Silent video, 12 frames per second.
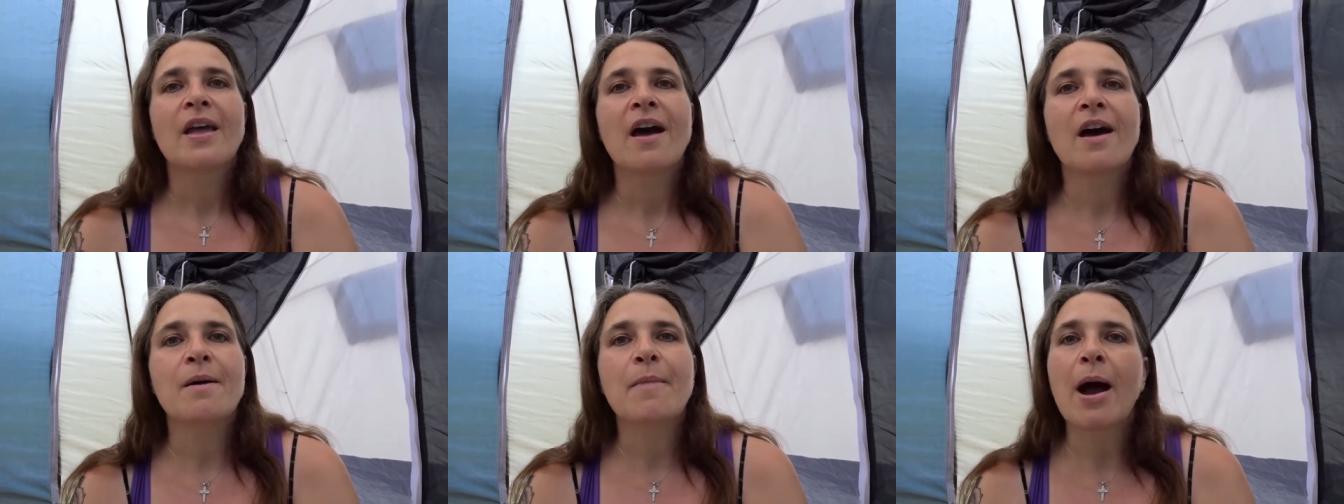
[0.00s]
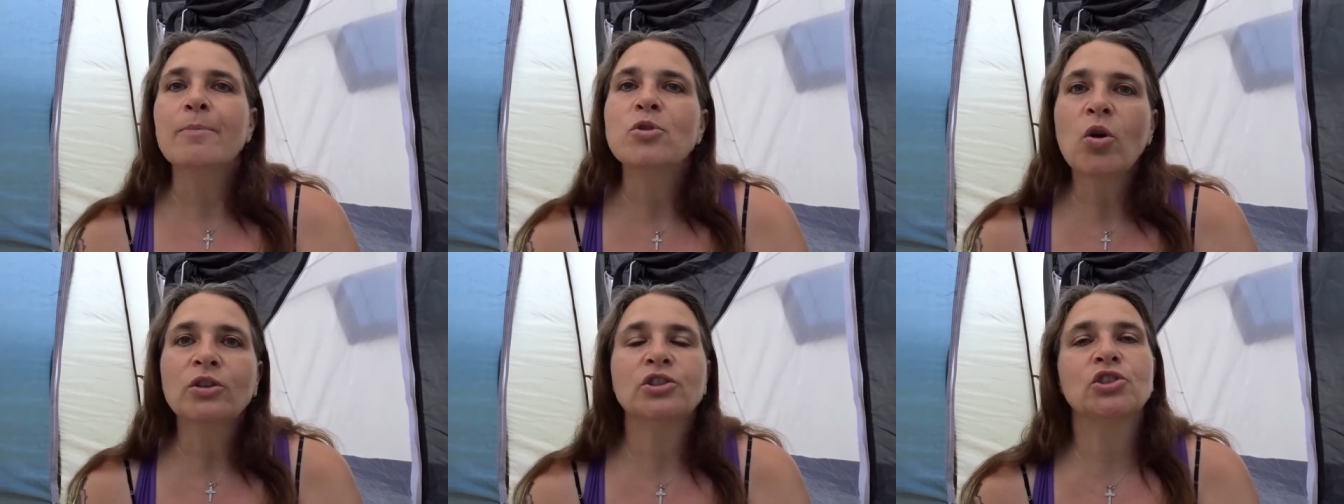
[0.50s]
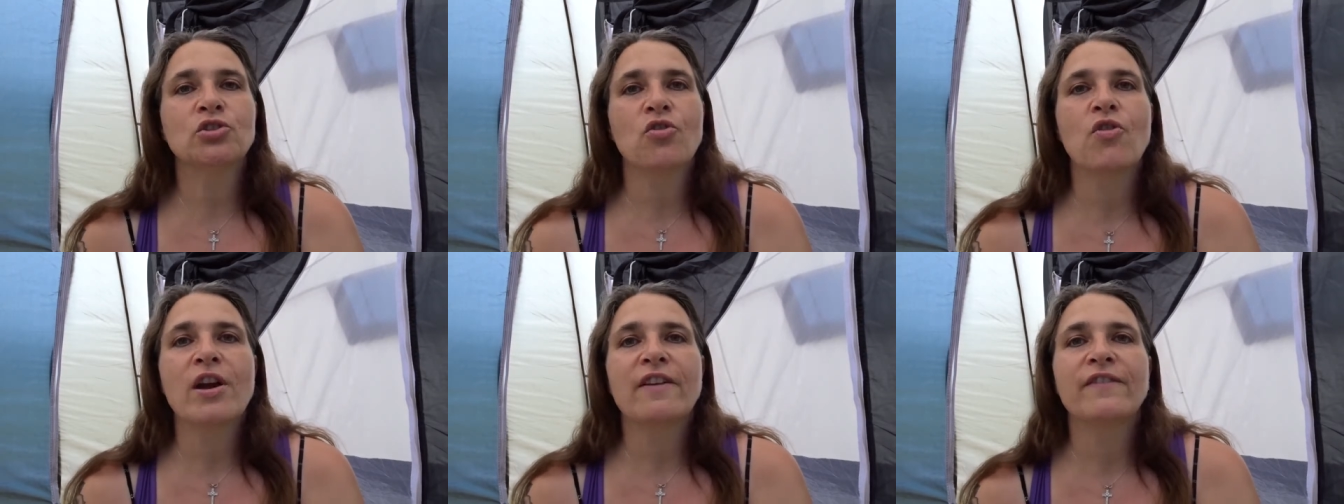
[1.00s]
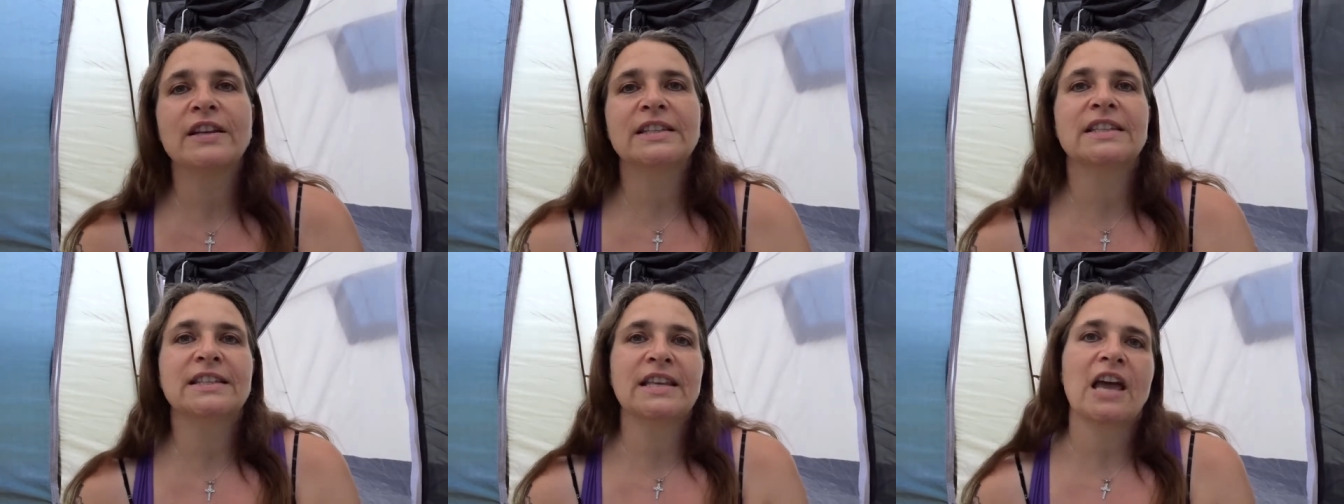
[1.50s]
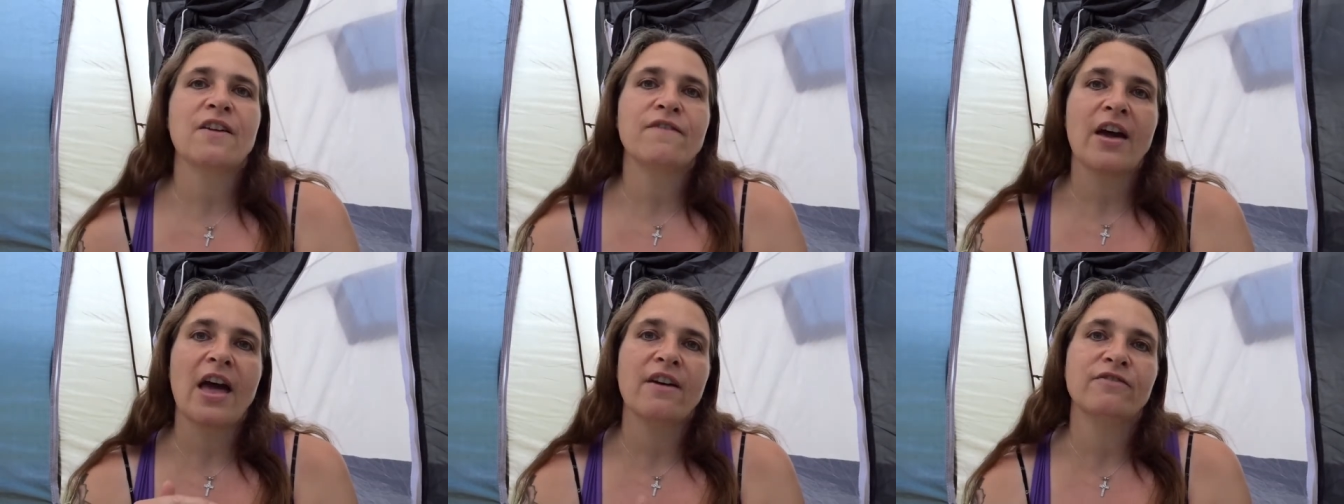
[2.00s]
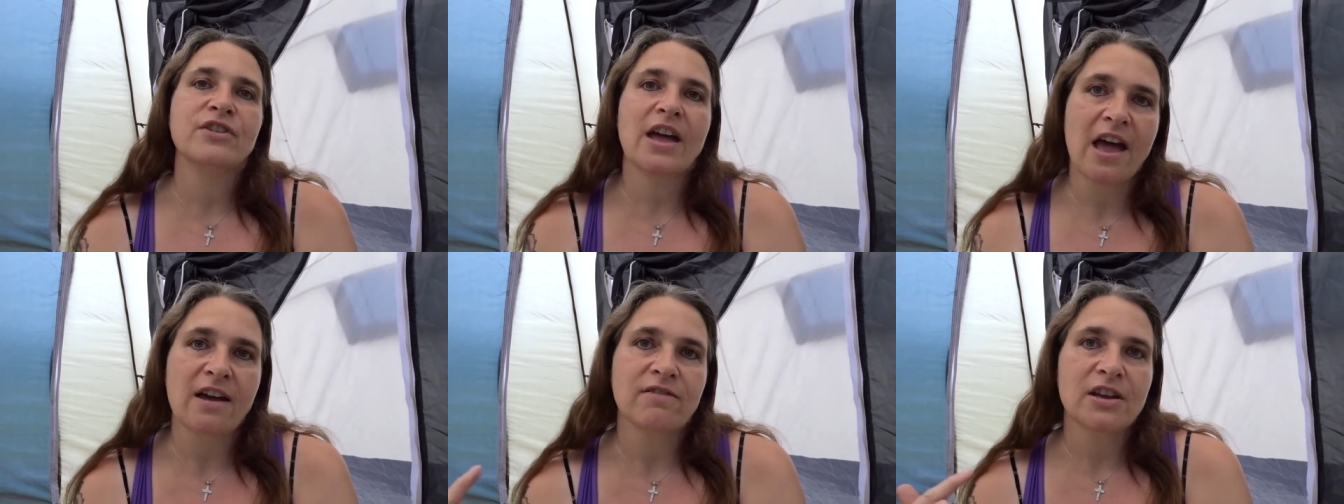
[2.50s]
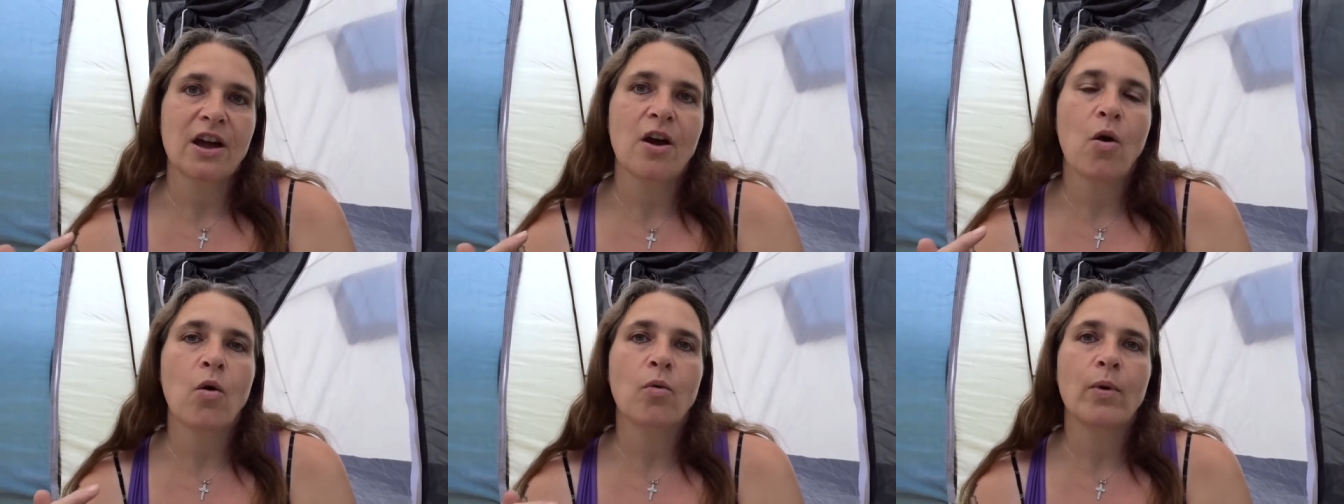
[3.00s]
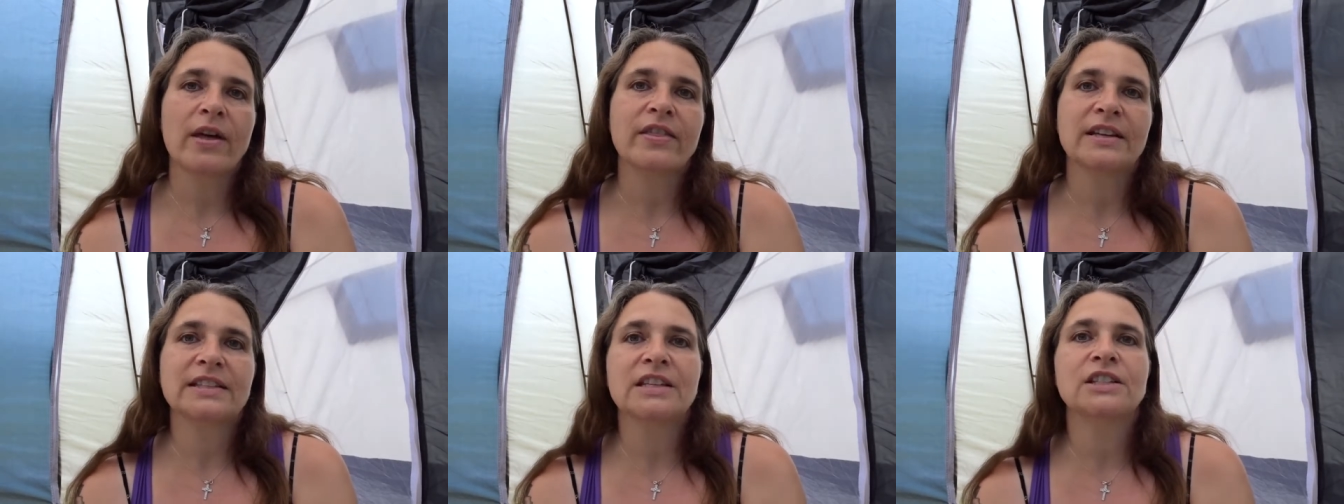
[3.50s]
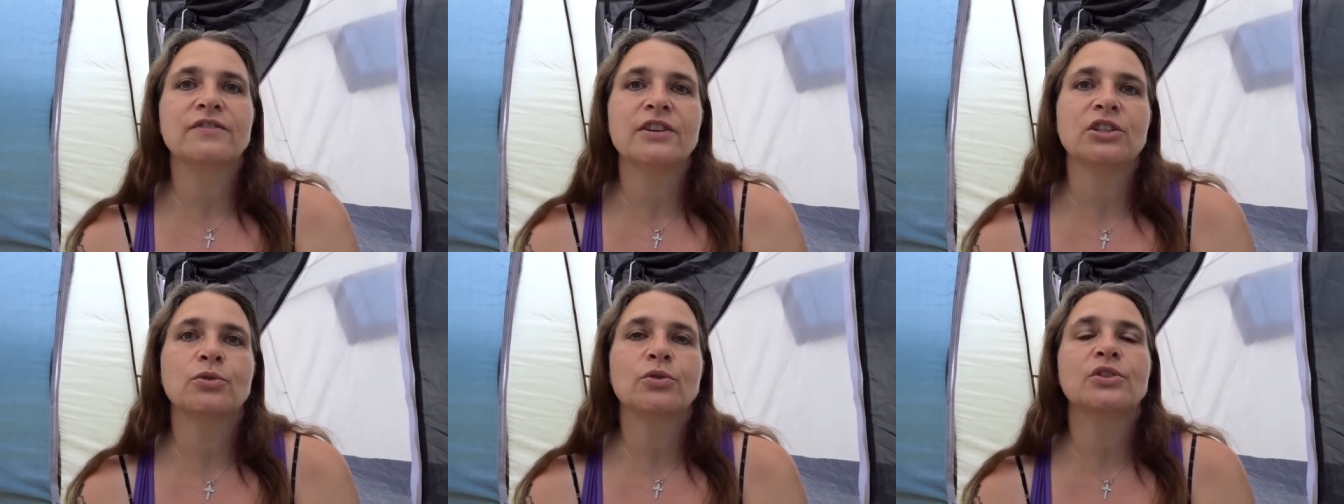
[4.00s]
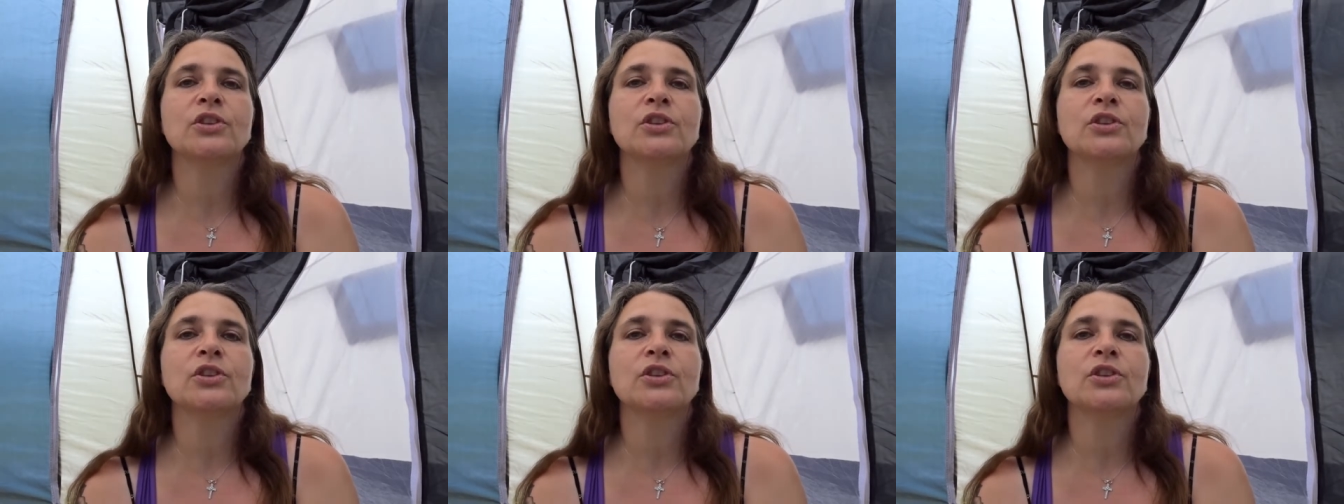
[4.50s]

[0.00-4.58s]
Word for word: um, I'm not sure if it's the same for every area or whether it's individual.